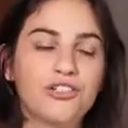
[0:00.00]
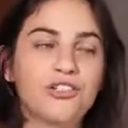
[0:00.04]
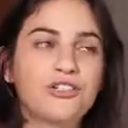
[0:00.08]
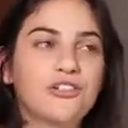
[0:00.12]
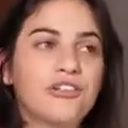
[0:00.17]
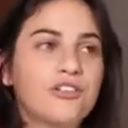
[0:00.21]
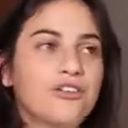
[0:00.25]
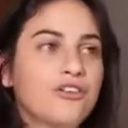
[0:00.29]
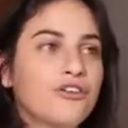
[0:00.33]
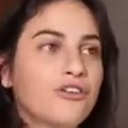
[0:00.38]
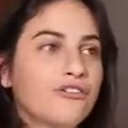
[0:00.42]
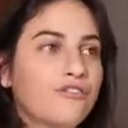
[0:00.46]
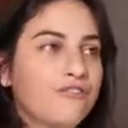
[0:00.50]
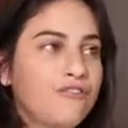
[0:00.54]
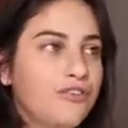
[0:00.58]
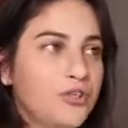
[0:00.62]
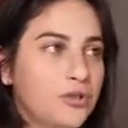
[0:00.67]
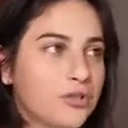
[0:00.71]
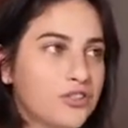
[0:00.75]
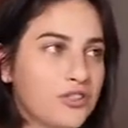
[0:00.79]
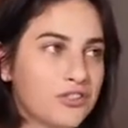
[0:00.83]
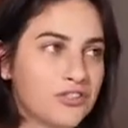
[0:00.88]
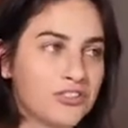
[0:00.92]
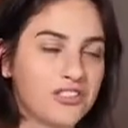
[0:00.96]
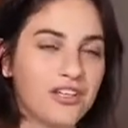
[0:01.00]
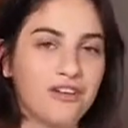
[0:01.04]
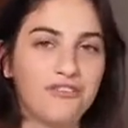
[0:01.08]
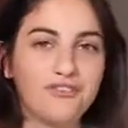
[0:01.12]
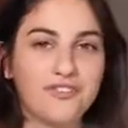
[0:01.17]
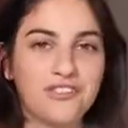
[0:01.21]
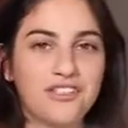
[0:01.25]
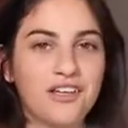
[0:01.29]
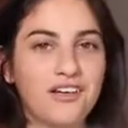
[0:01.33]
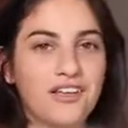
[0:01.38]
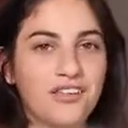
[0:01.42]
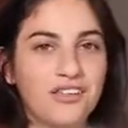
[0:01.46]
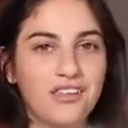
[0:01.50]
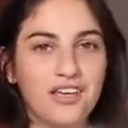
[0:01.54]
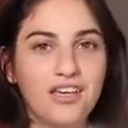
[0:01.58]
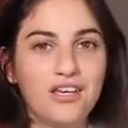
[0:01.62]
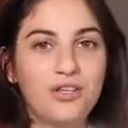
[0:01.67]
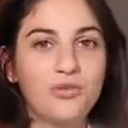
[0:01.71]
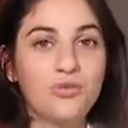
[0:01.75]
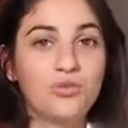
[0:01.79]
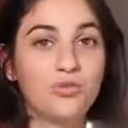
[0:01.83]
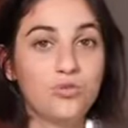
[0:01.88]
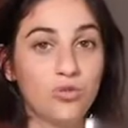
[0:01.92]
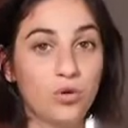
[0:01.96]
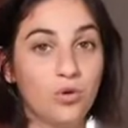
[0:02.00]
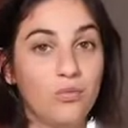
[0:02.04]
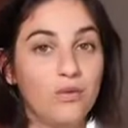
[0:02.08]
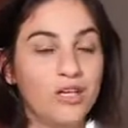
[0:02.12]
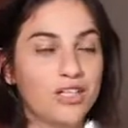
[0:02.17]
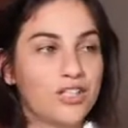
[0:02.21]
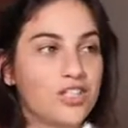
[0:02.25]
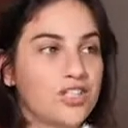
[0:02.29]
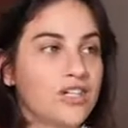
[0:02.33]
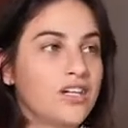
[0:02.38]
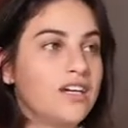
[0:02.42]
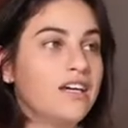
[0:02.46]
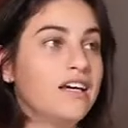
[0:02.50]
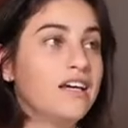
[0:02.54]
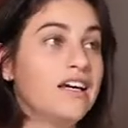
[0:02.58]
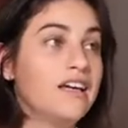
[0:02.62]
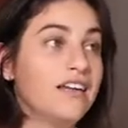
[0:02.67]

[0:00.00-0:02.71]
Your future self is going to thank you so much.